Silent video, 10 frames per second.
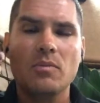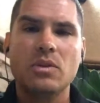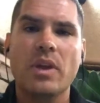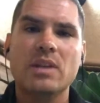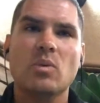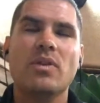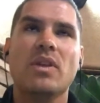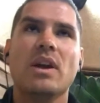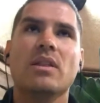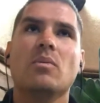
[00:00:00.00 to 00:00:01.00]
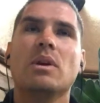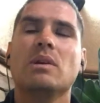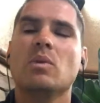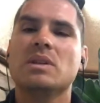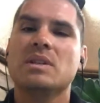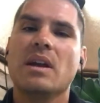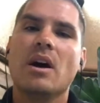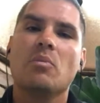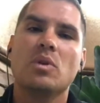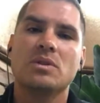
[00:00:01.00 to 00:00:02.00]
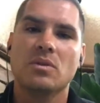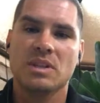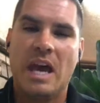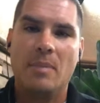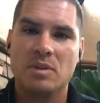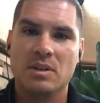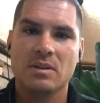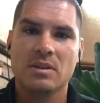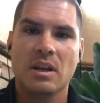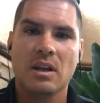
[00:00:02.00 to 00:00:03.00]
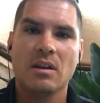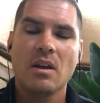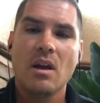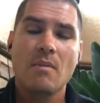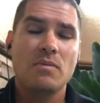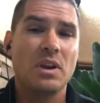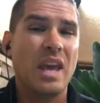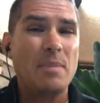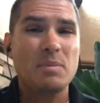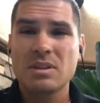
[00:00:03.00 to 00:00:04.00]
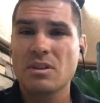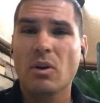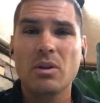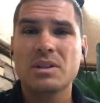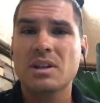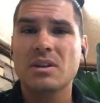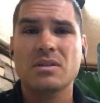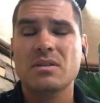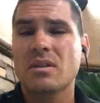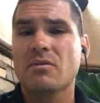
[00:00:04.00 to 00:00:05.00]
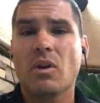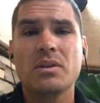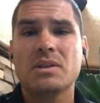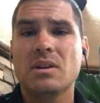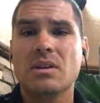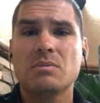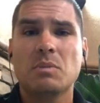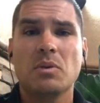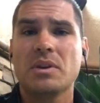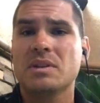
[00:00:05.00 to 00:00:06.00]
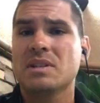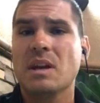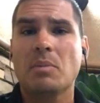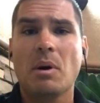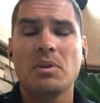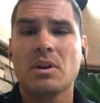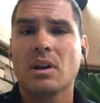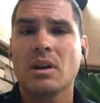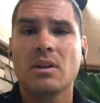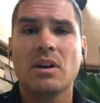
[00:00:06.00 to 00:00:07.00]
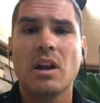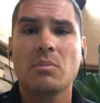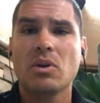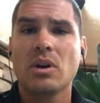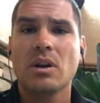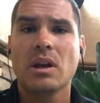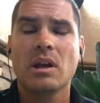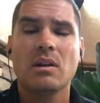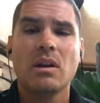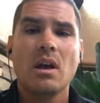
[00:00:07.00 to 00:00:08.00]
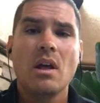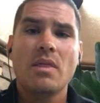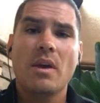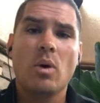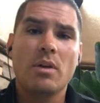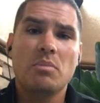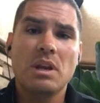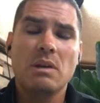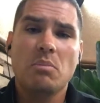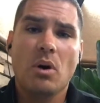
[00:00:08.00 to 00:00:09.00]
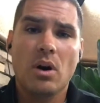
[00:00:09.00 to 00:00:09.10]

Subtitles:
So that's one thing that we set up was those captains, and the captains are volunteers. They're volunteers, people that step up in their neighborhood, and they want to be